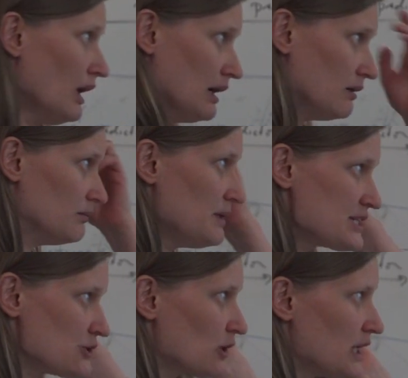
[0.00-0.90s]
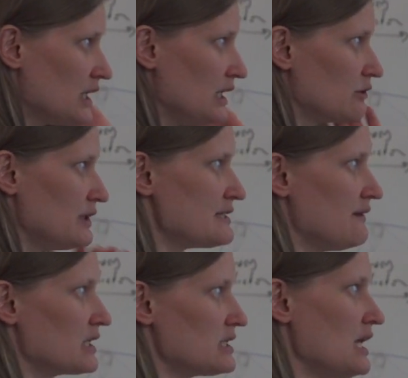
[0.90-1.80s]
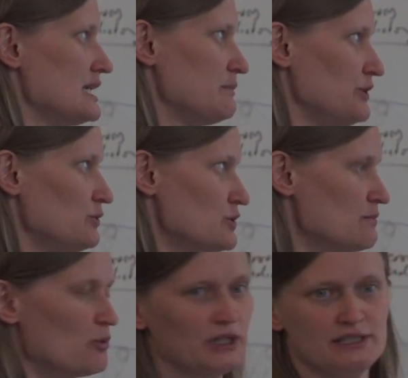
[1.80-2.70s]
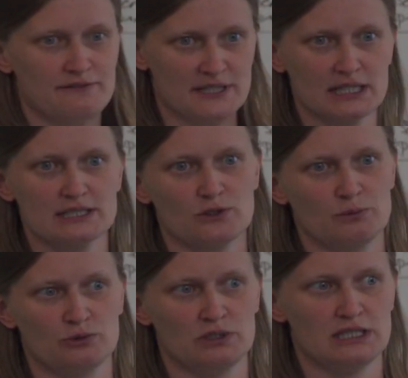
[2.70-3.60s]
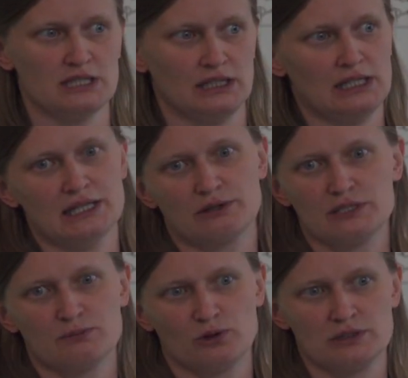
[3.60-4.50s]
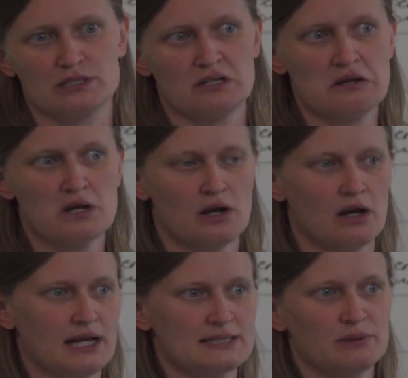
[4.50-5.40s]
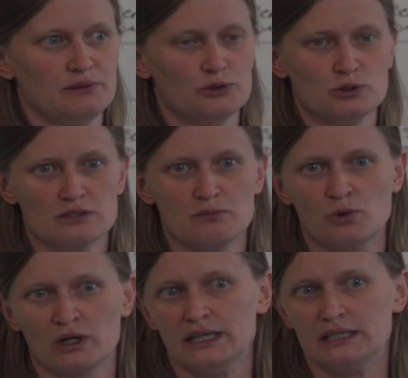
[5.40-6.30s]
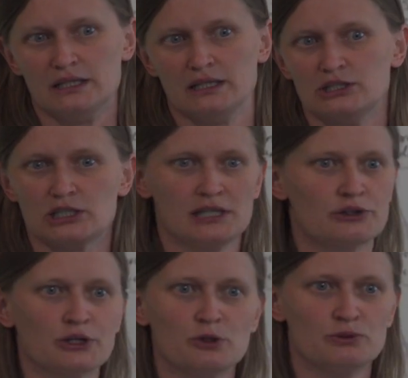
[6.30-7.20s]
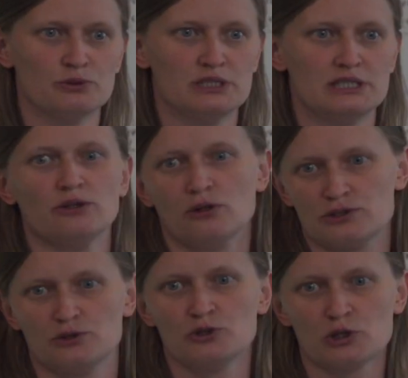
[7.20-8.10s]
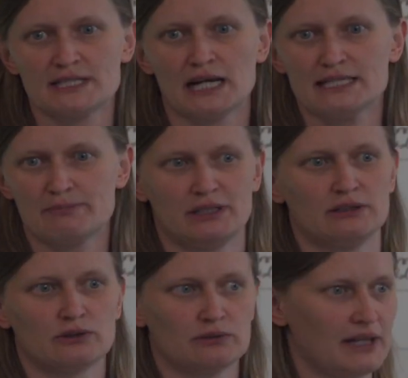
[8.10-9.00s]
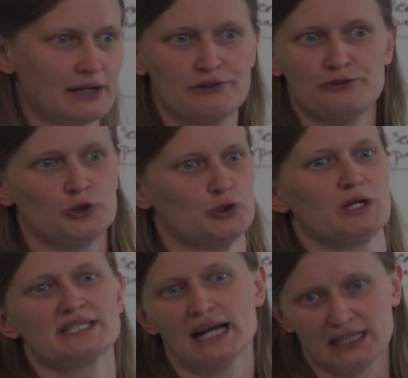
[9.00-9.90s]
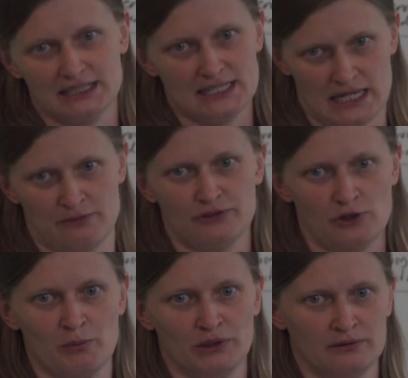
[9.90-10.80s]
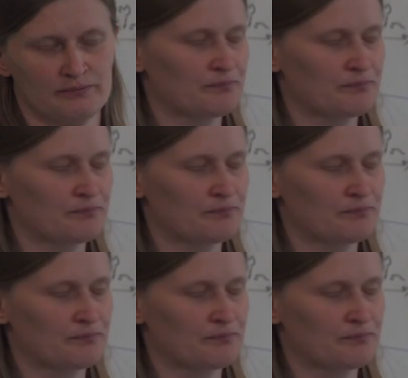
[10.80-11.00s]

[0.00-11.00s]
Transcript: Um, historically, Green's function has been used more in the physics community and linear response uh, has been used more in the engineering community and also neuroscience, but they refer to exactly the same phenomenon.